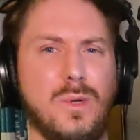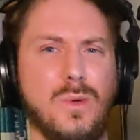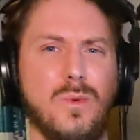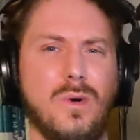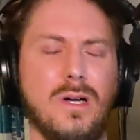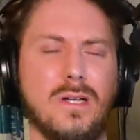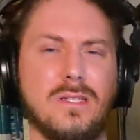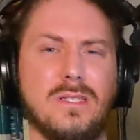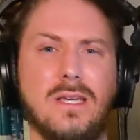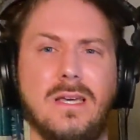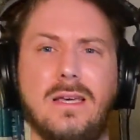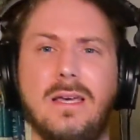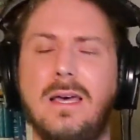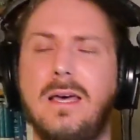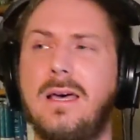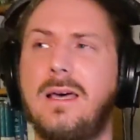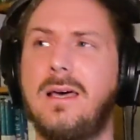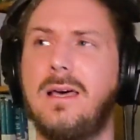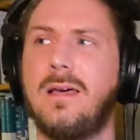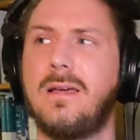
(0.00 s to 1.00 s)
that we want
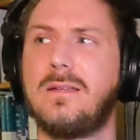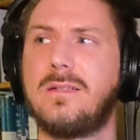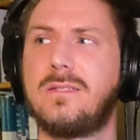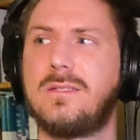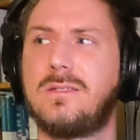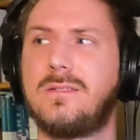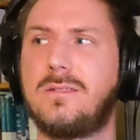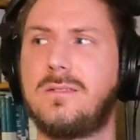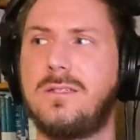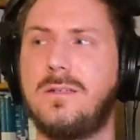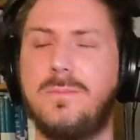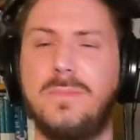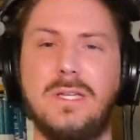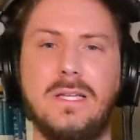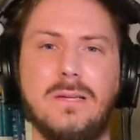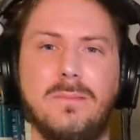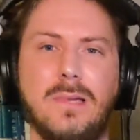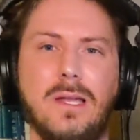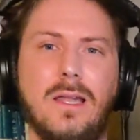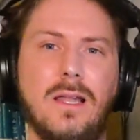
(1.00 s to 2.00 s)
to
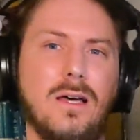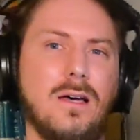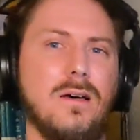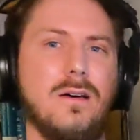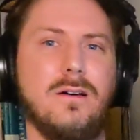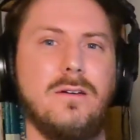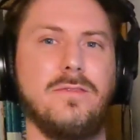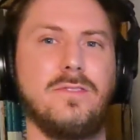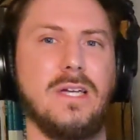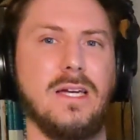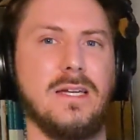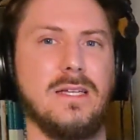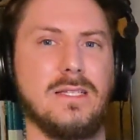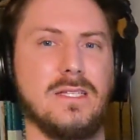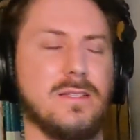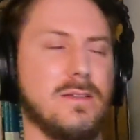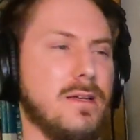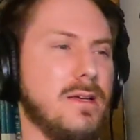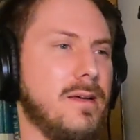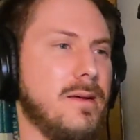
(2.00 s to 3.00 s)
be loved
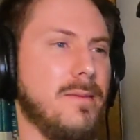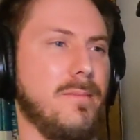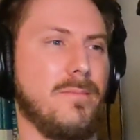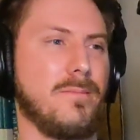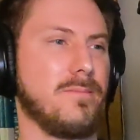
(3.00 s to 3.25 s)
as